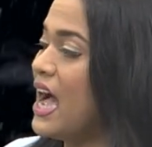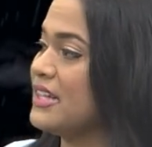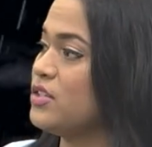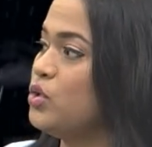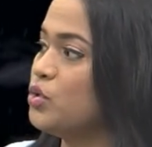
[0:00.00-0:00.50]

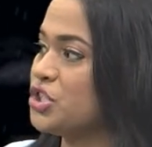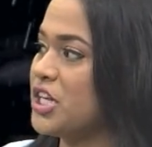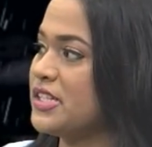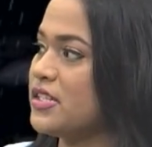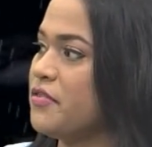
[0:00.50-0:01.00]
as a low
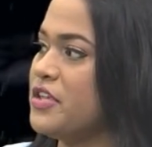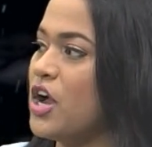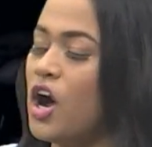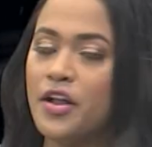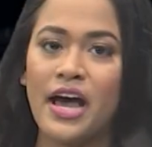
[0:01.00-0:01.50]
chance of
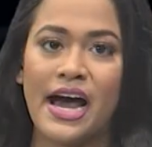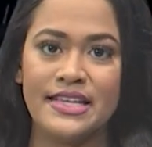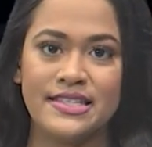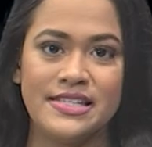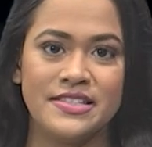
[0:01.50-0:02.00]
the odd
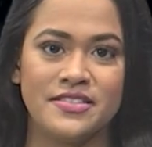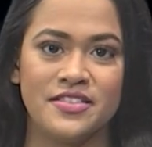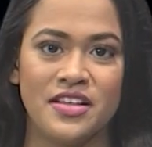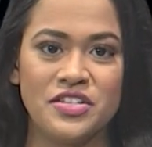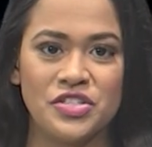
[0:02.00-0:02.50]
isolated
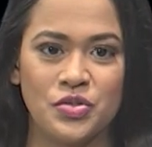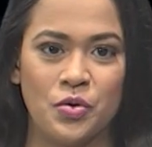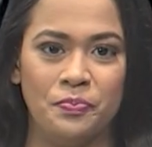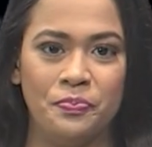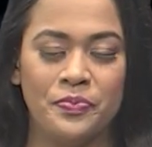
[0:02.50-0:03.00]

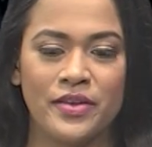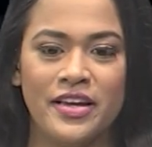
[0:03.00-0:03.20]
thunderstorm.